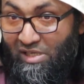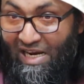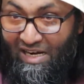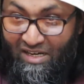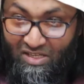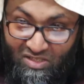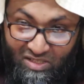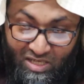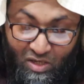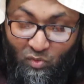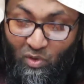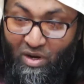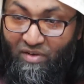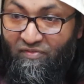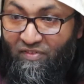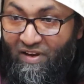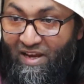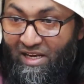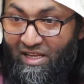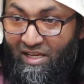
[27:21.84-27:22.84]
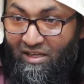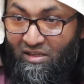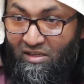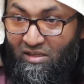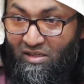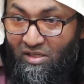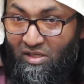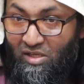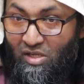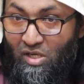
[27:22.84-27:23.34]
and still we're failing,
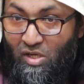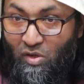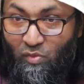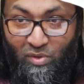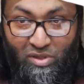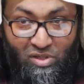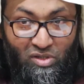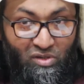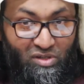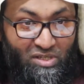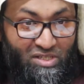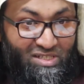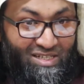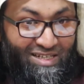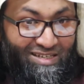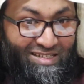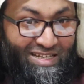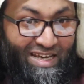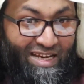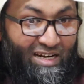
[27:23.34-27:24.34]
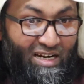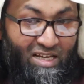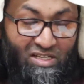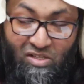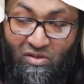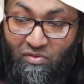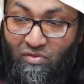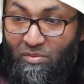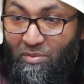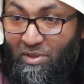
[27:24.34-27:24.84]
we don't still take
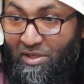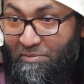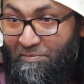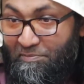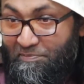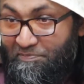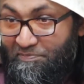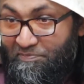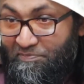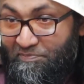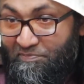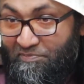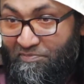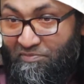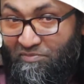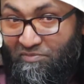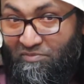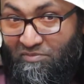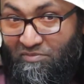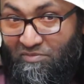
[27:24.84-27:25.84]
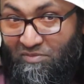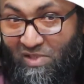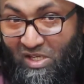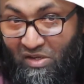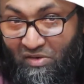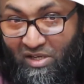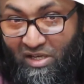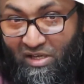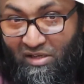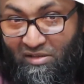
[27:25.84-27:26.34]
lesson from it.
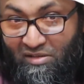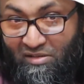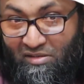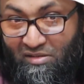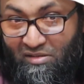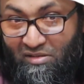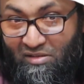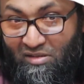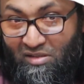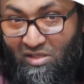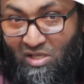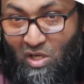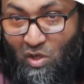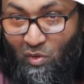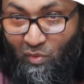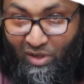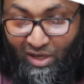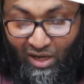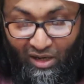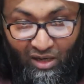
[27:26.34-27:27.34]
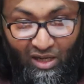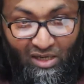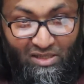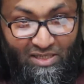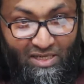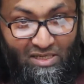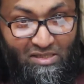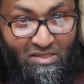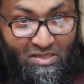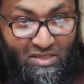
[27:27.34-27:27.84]
Okay? When Allah
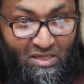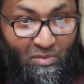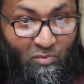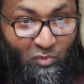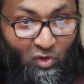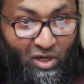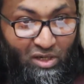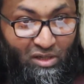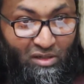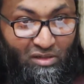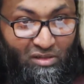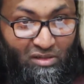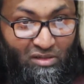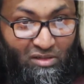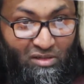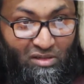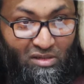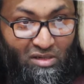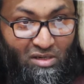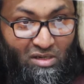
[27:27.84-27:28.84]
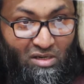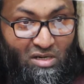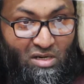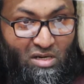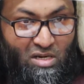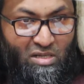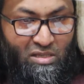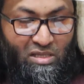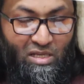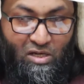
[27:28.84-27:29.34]
tests someone,
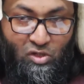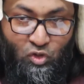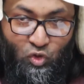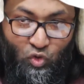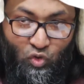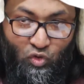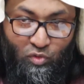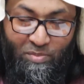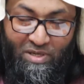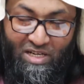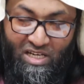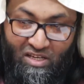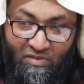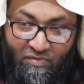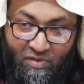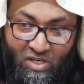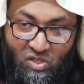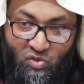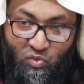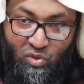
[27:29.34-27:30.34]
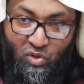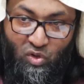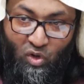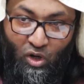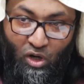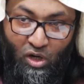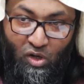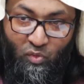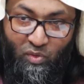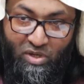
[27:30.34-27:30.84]
the true believers would
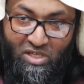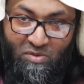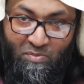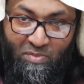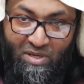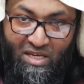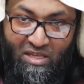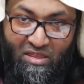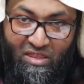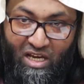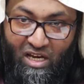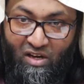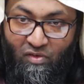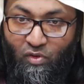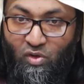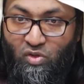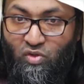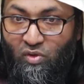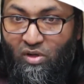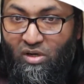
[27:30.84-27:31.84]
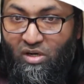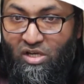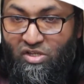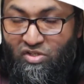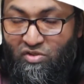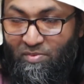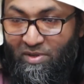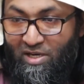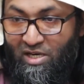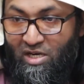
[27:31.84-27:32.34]
always be thankful to Allah
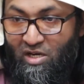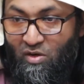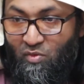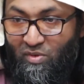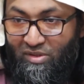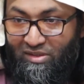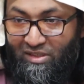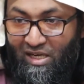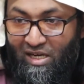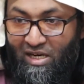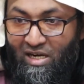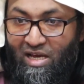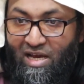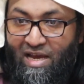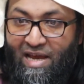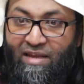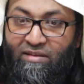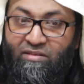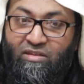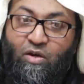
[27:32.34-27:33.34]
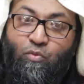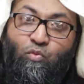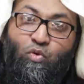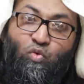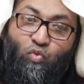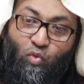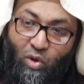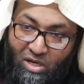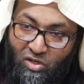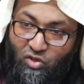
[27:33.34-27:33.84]
subhanahu wa ta'ala, and they
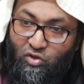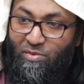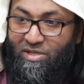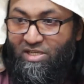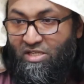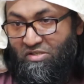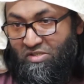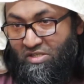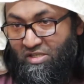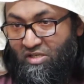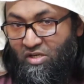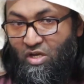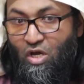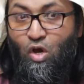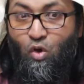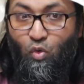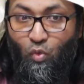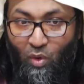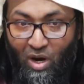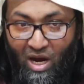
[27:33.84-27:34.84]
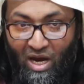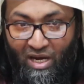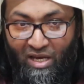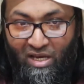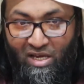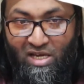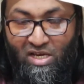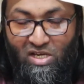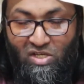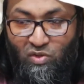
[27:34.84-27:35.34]
would want to be tested.
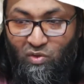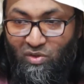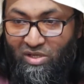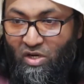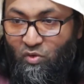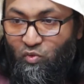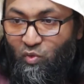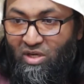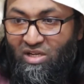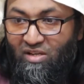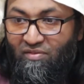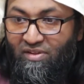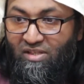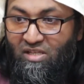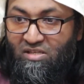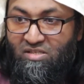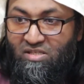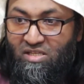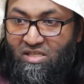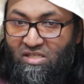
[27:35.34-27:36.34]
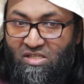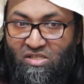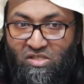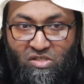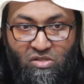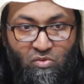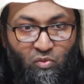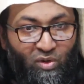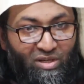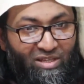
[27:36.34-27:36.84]
Why? So that whatever the
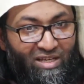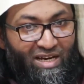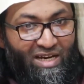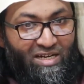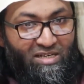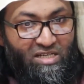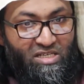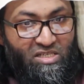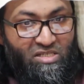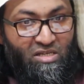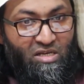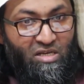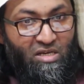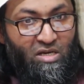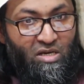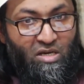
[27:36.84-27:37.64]
sins, whether it is